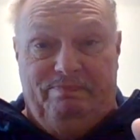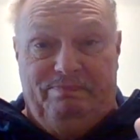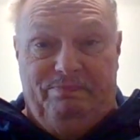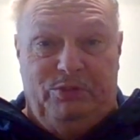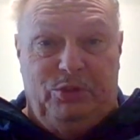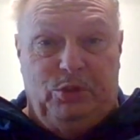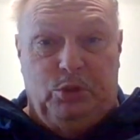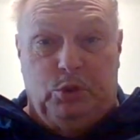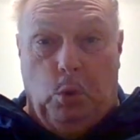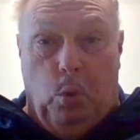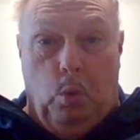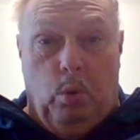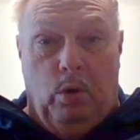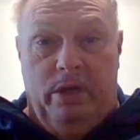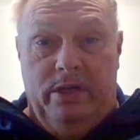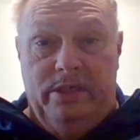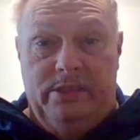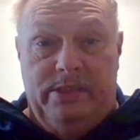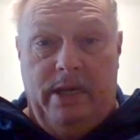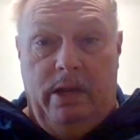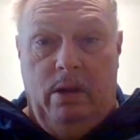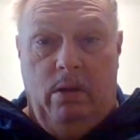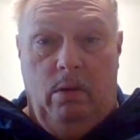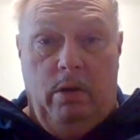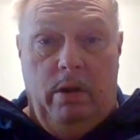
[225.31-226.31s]

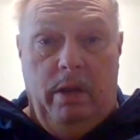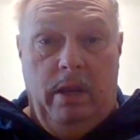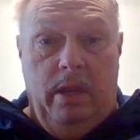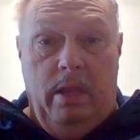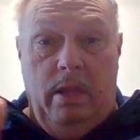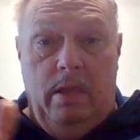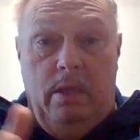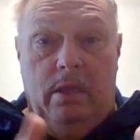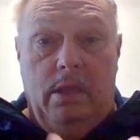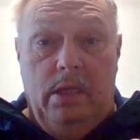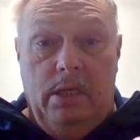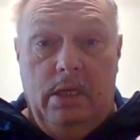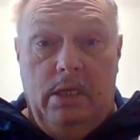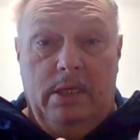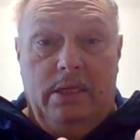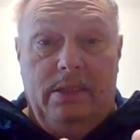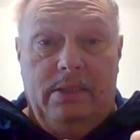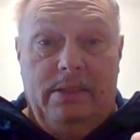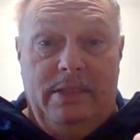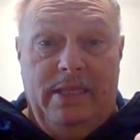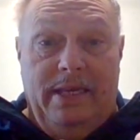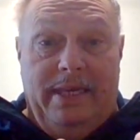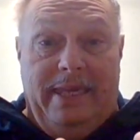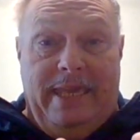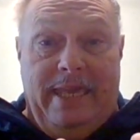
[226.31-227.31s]
storage area,
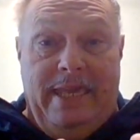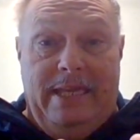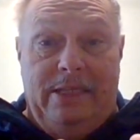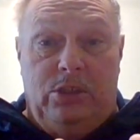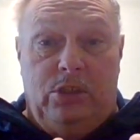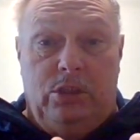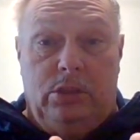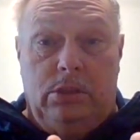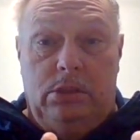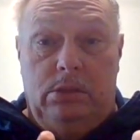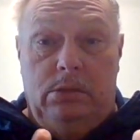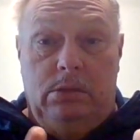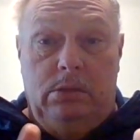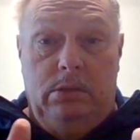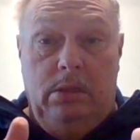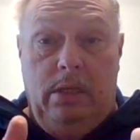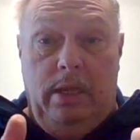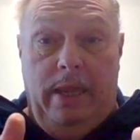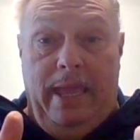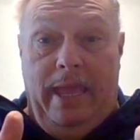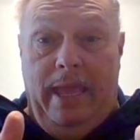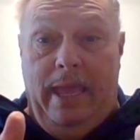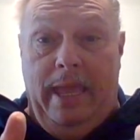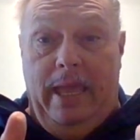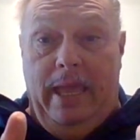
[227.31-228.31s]
the kitchen,
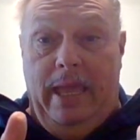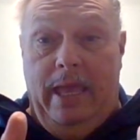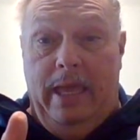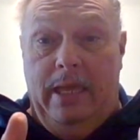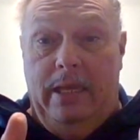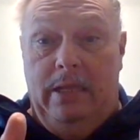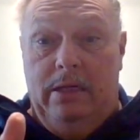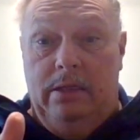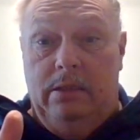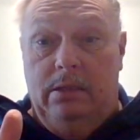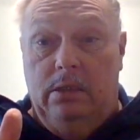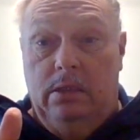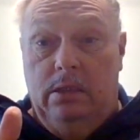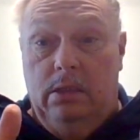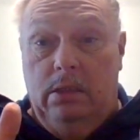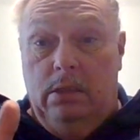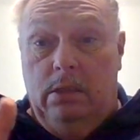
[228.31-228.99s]
and